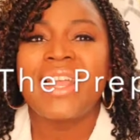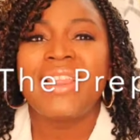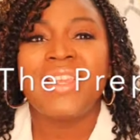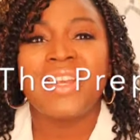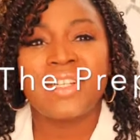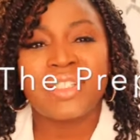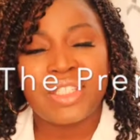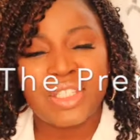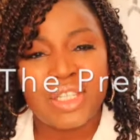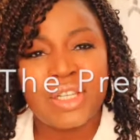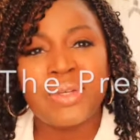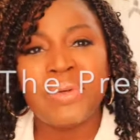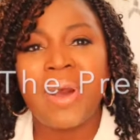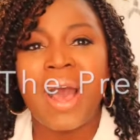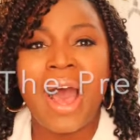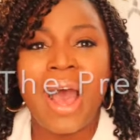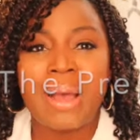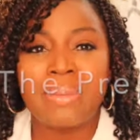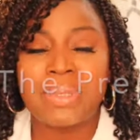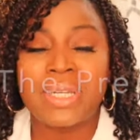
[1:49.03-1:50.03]
there's two
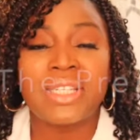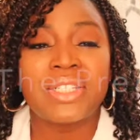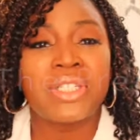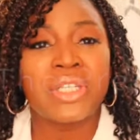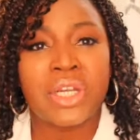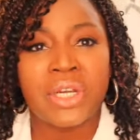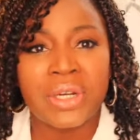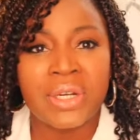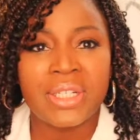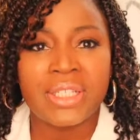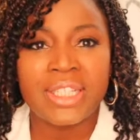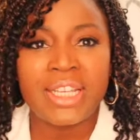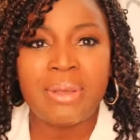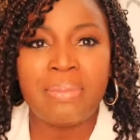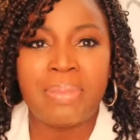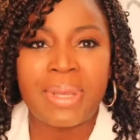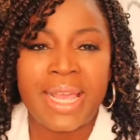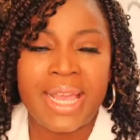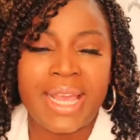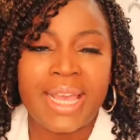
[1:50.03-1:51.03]
options
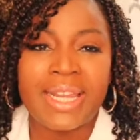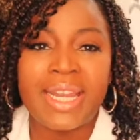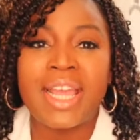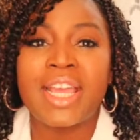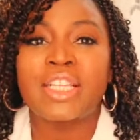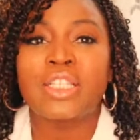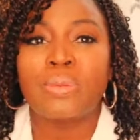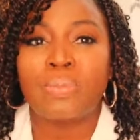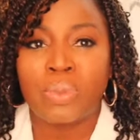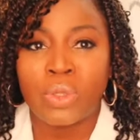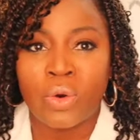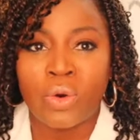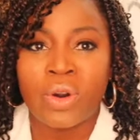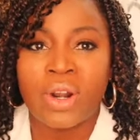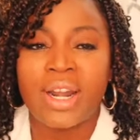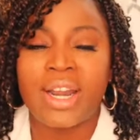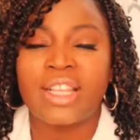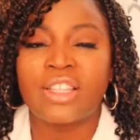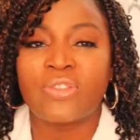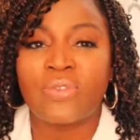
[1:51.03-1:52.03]
currently being
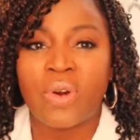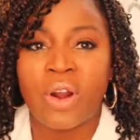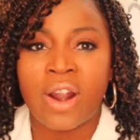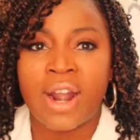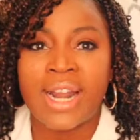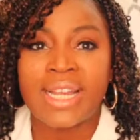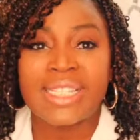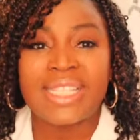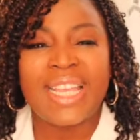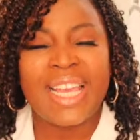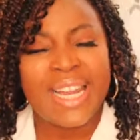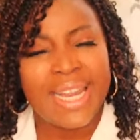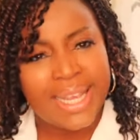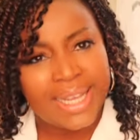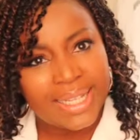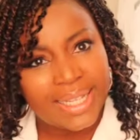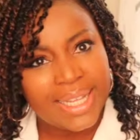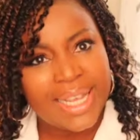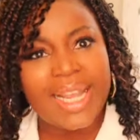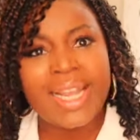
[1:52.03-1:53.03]
explored as far as
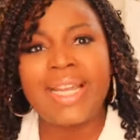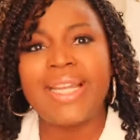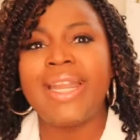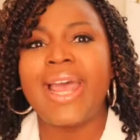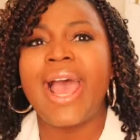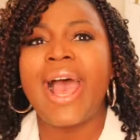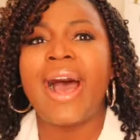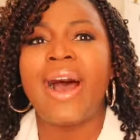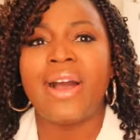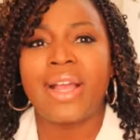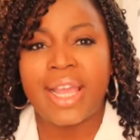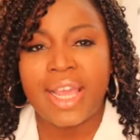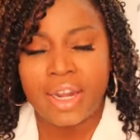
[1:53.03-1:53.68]
getting cleaned out,